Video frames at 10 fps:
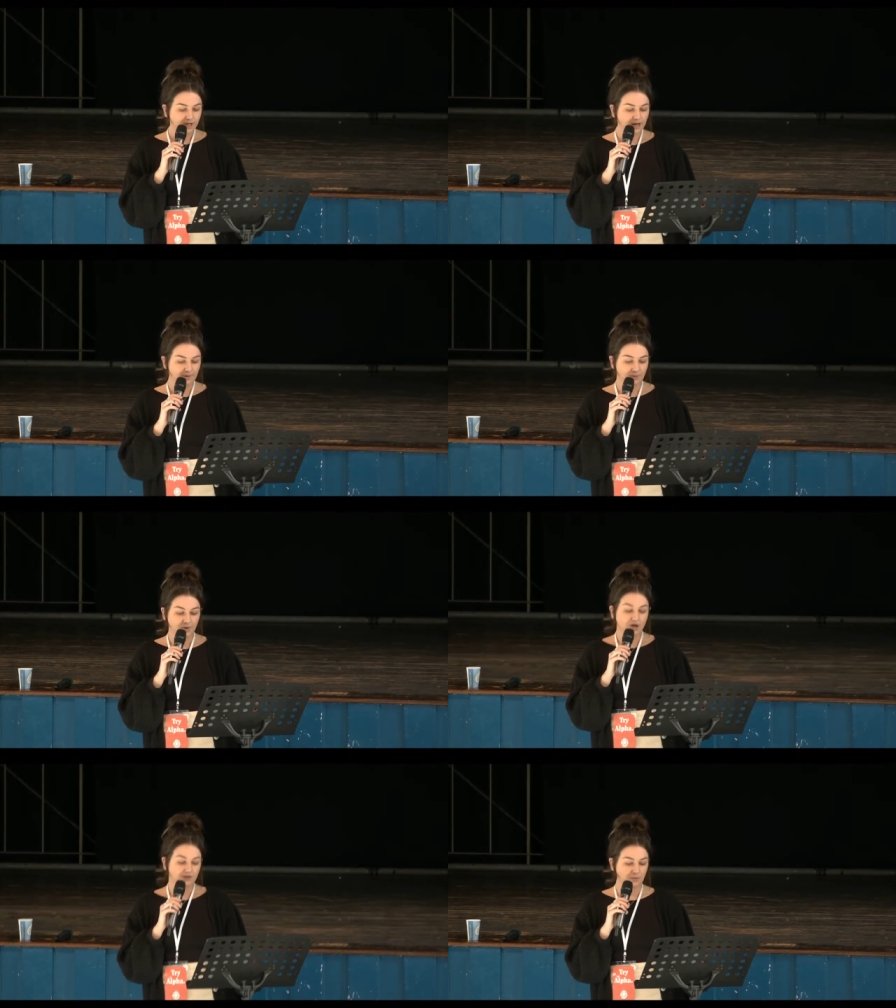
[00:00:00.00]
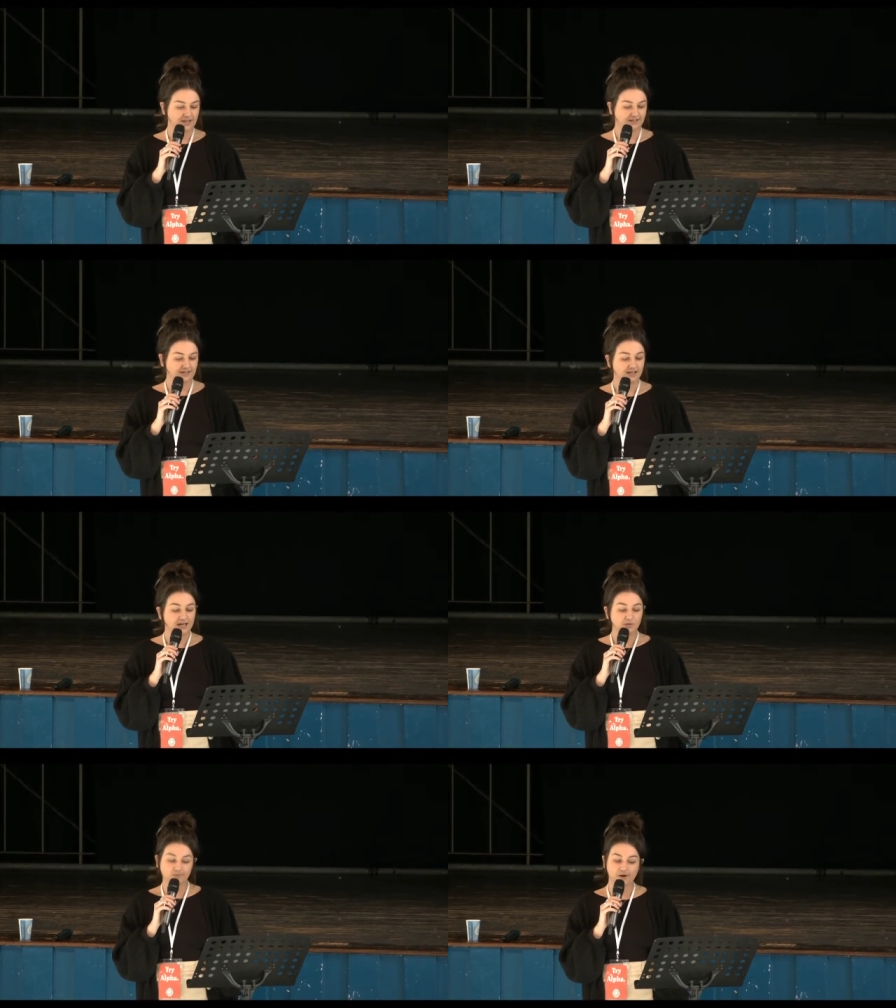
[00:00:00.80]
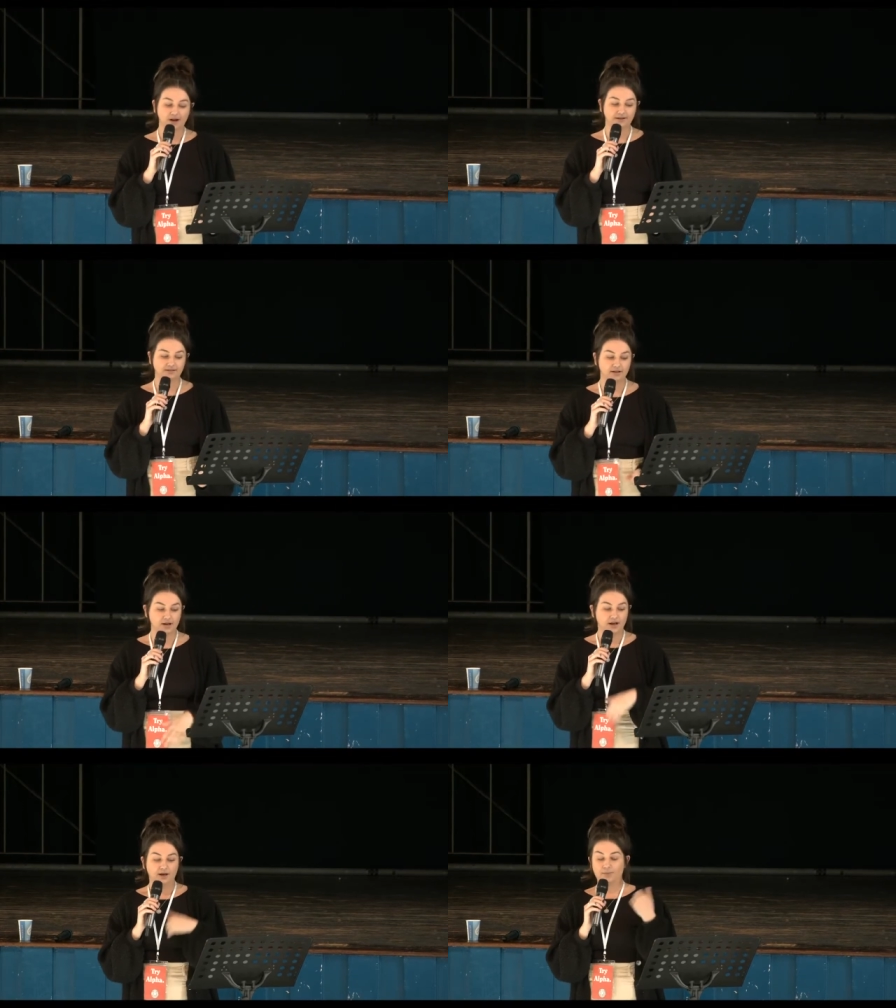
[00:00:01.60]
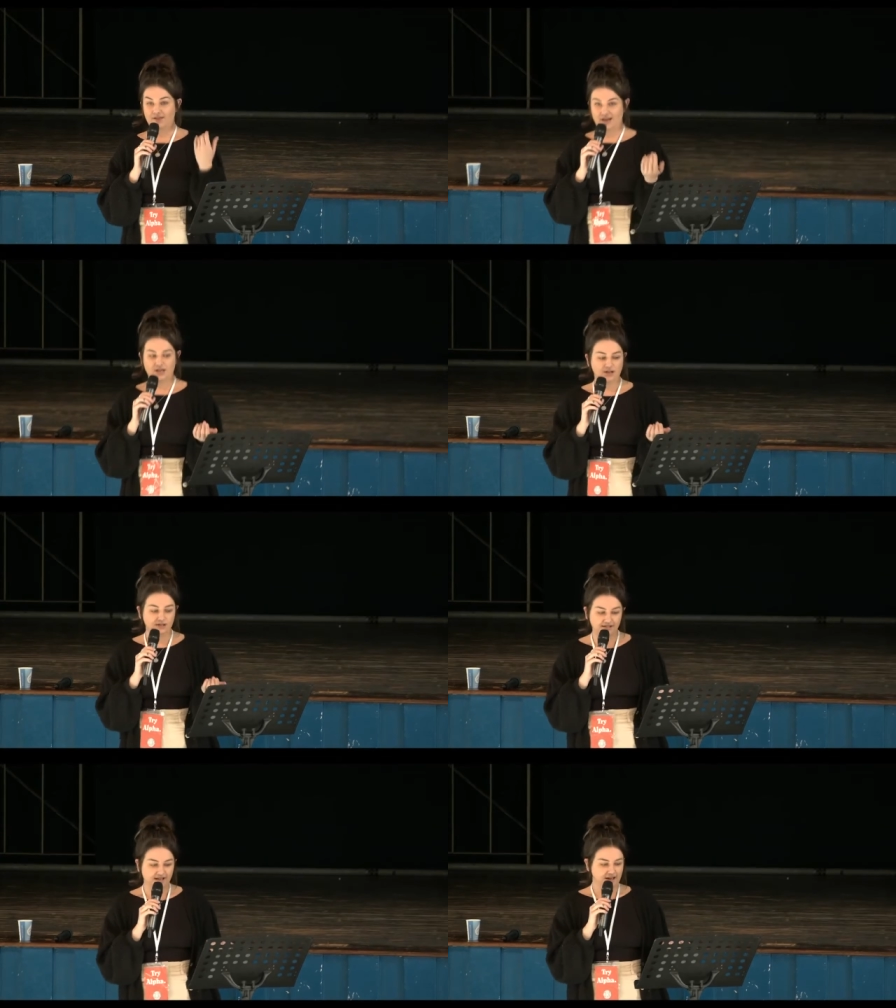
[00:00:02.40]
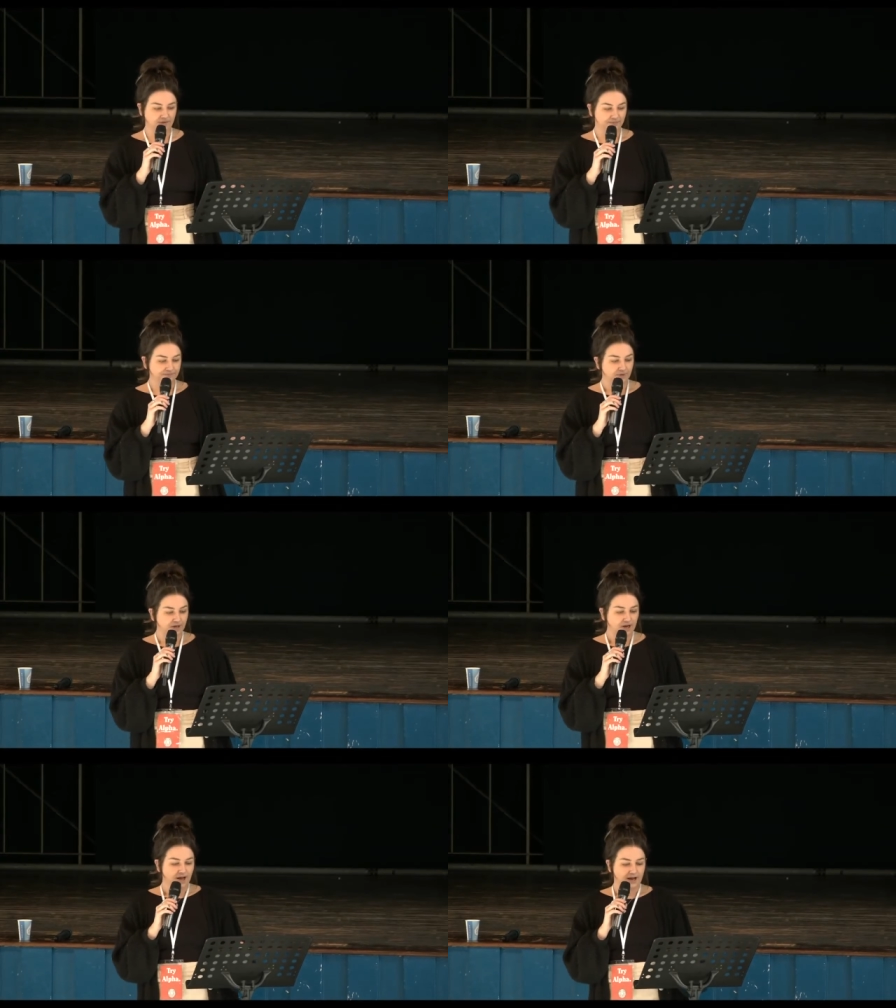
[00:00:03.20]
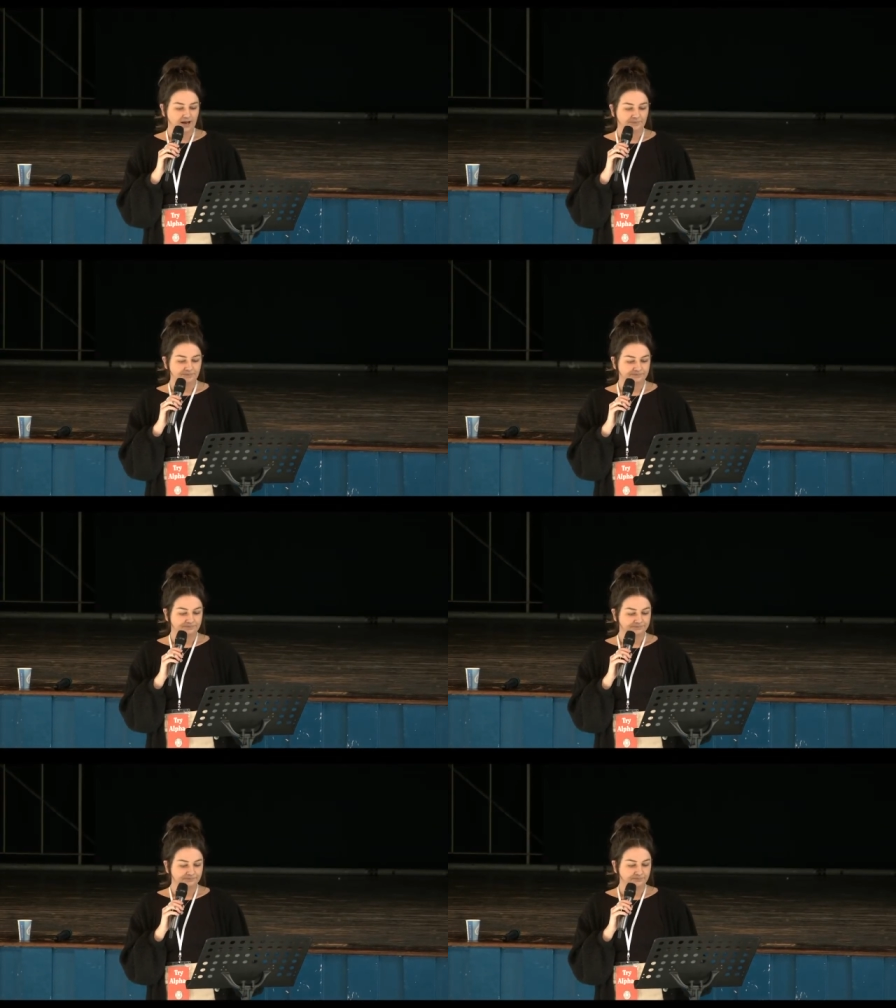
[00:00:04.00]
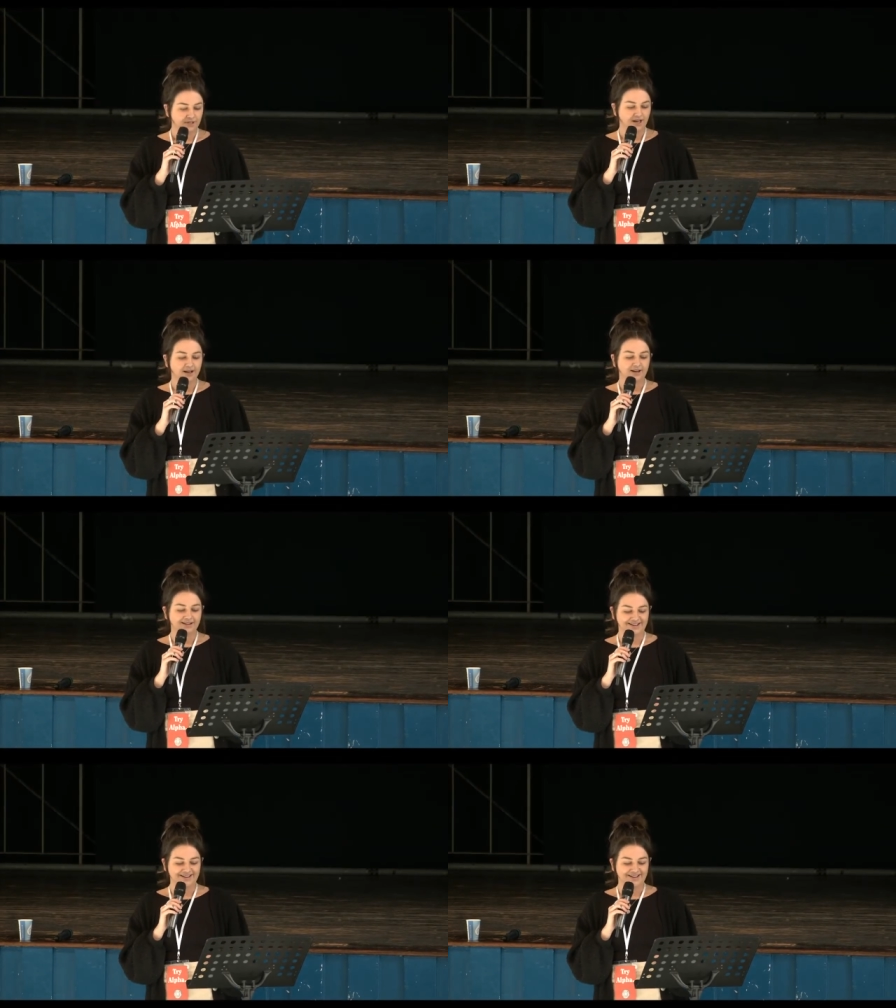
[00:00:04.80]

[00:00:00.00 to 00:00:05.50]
Um, and we know that when it says he was blind, but then he could see. Um, huh,